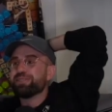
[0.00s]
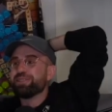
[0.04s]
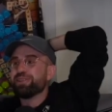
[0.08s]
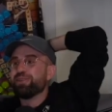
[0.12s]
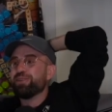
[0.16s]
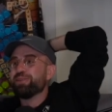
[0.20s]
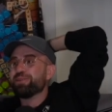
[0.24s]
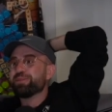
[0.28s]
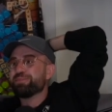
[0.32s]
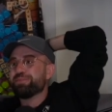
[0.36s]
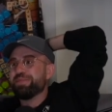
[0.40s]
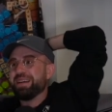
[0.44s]
an
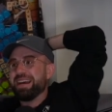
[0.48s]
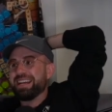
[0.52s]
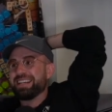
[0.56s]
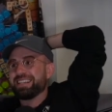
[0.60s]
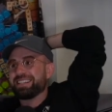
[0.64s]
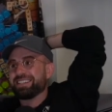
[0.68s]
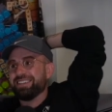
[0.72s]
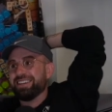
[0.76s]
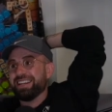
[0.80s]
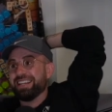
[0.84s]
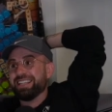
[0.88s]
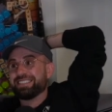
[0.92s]
old
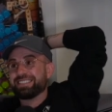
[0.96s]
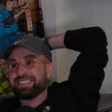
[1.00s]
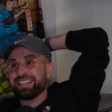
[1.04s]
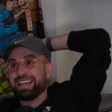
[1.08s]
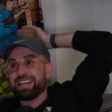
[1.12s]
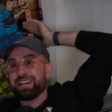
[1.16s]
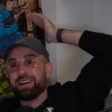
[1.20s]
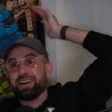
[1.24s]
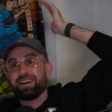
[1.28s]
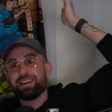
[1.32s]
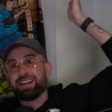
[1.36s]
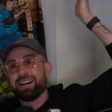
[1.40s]
banker, it's
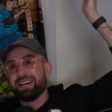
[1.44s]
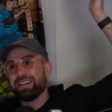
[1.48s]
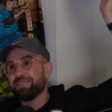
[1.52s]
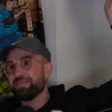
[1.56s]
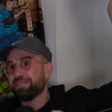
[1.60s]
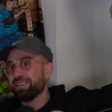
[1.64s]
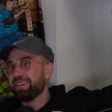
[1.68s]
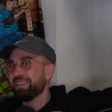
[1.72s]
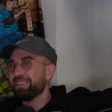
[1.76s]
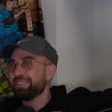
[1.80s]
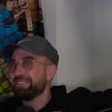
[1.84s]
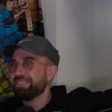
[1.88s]
like, all right,
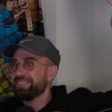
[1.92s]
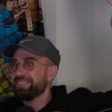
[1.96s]
well.